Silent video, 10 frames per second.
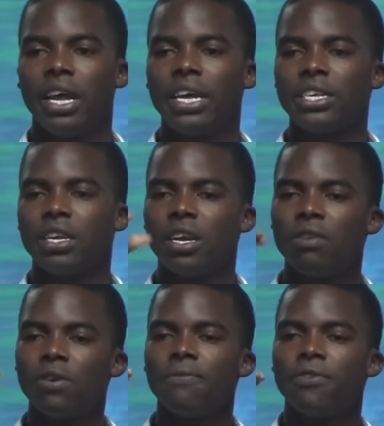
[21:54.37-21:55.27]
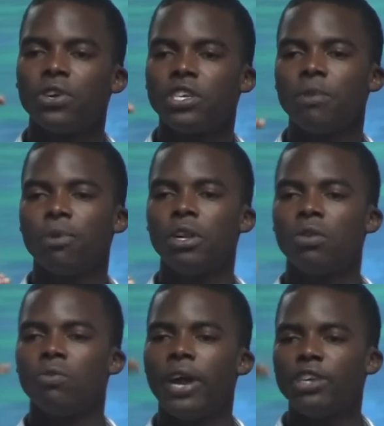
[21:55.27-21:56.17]
is an
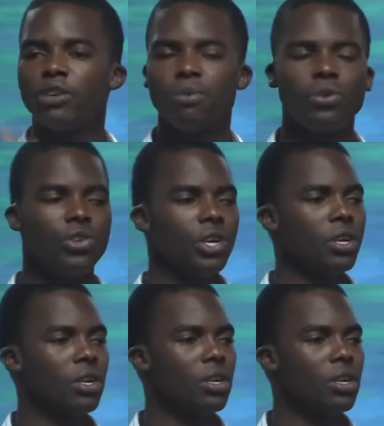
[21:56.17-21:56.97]
irreversible retribution.